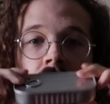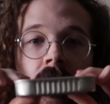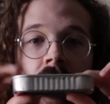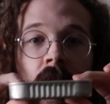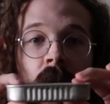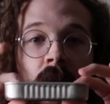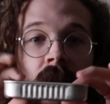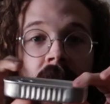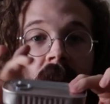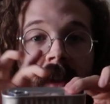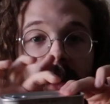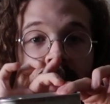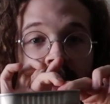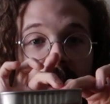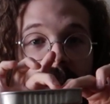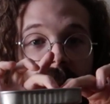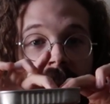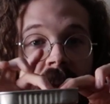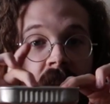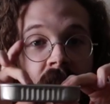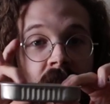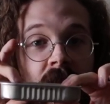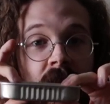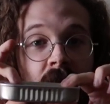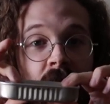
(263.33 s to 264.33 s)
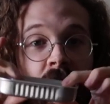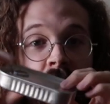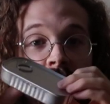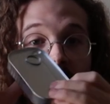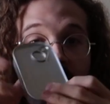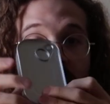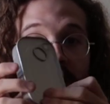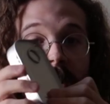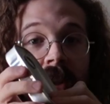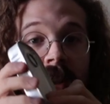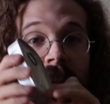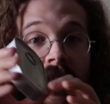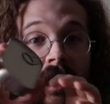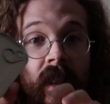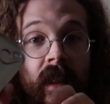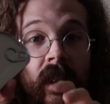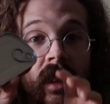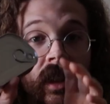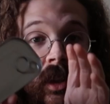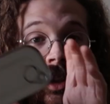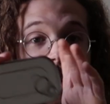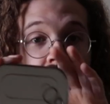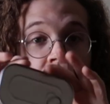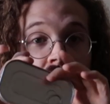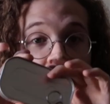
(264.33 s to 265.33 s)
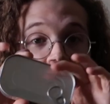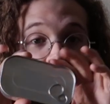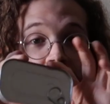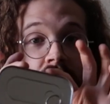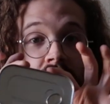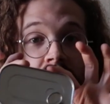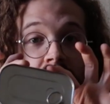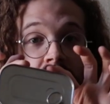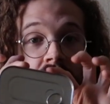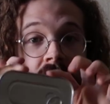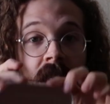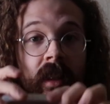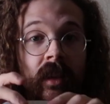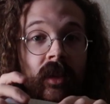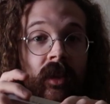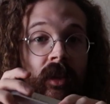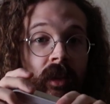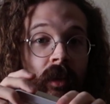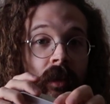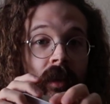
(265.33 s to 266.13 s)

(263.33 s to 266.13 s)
these nice, fresh, delicious sardines.